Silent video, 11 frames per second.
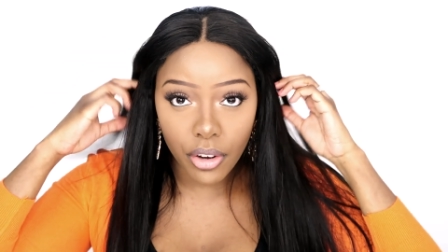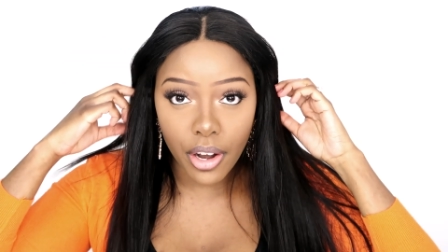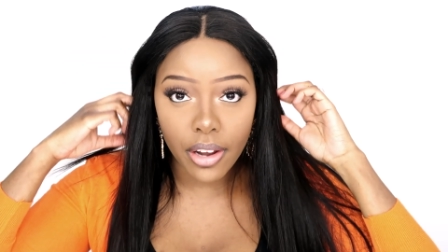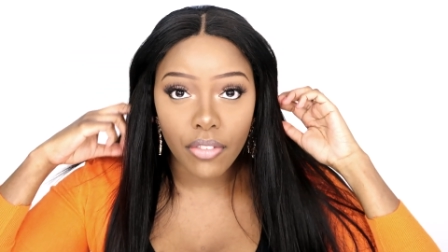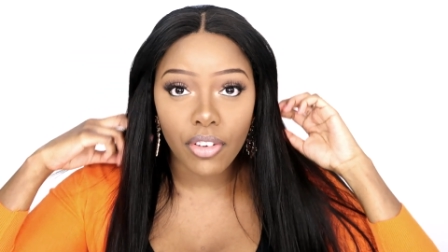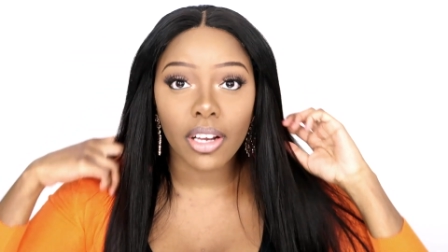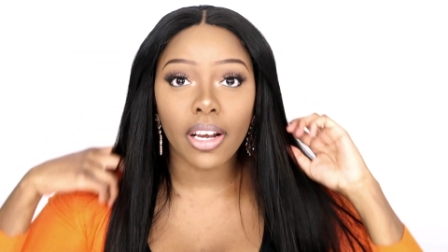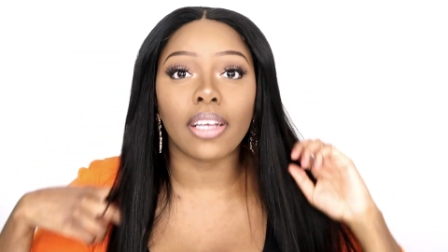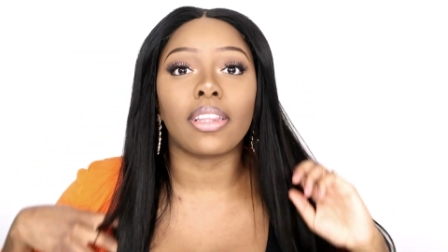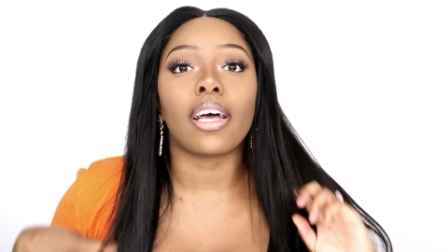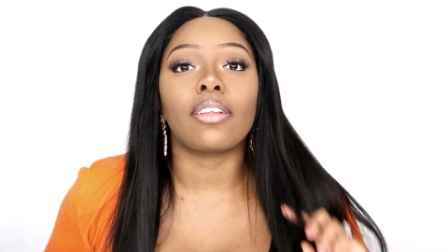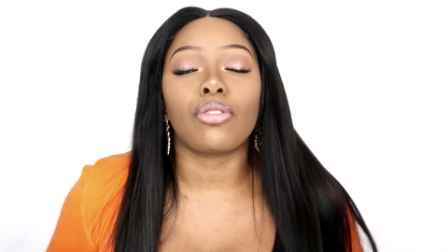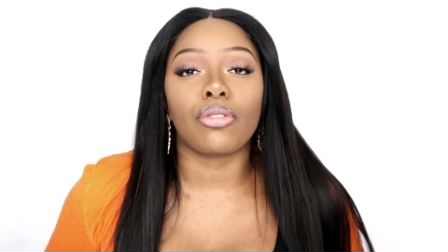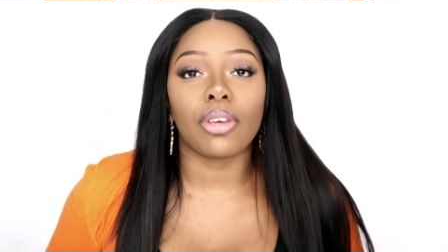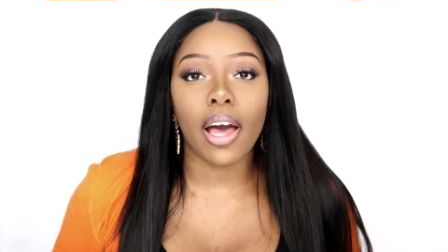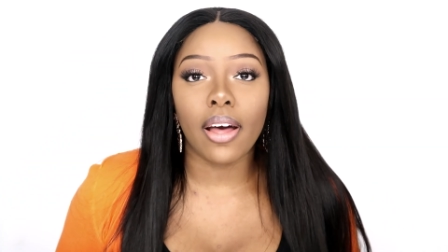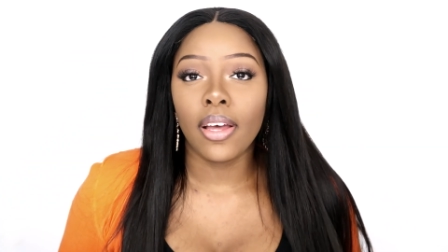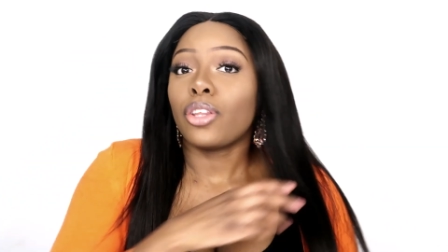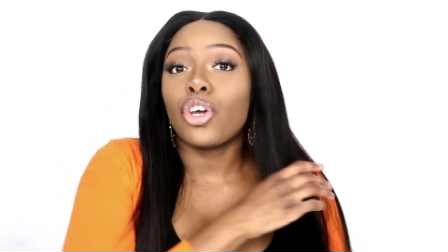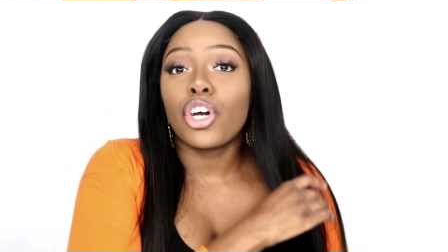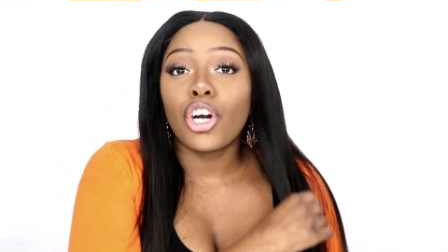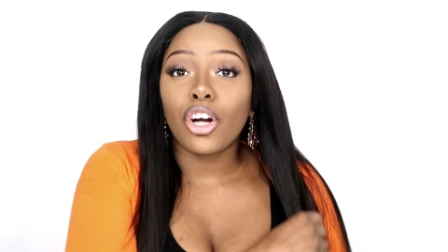or anything like that? So yeah,
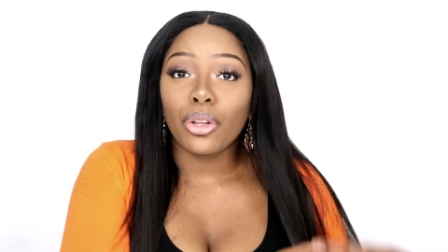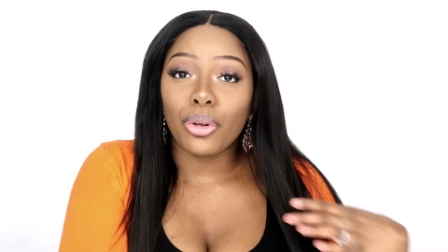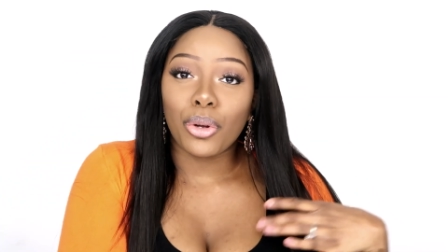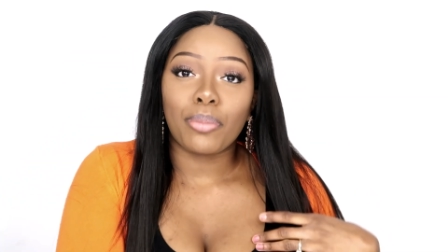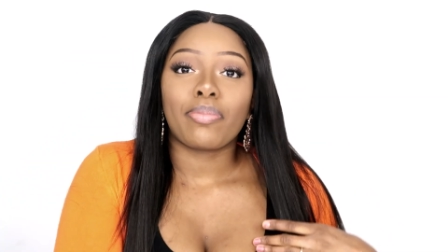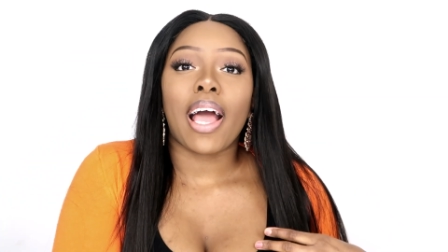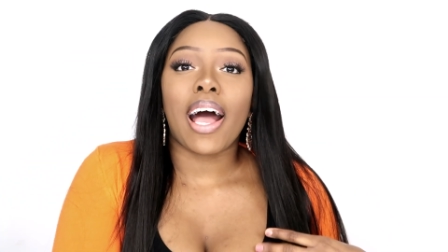the color,